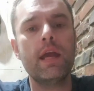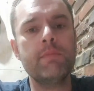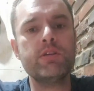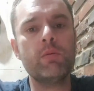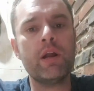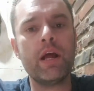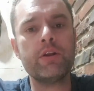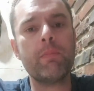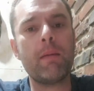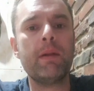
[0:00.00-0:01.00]

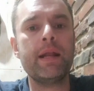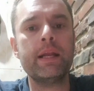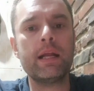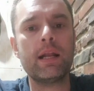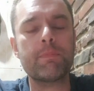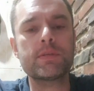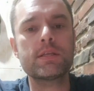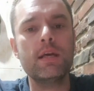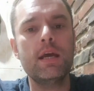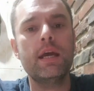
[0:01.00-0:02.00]
Mg100 by Planet
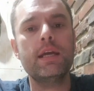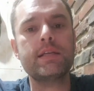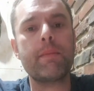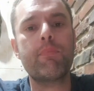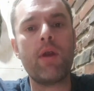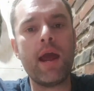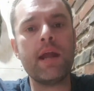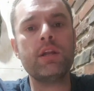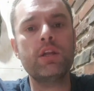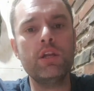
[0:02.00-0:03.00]
Eclipse is a
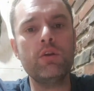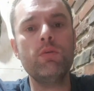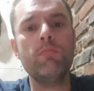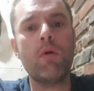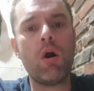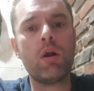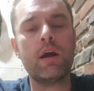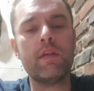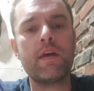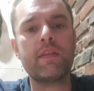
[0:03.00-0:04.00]
brand new
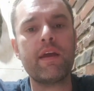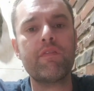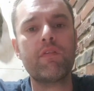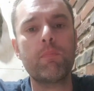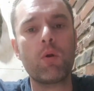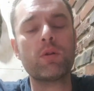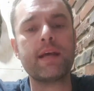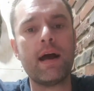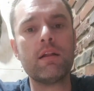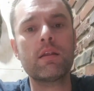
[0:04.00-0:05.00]
marker that they've brought
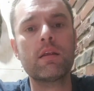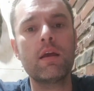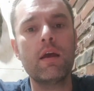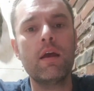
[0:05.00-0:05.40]
out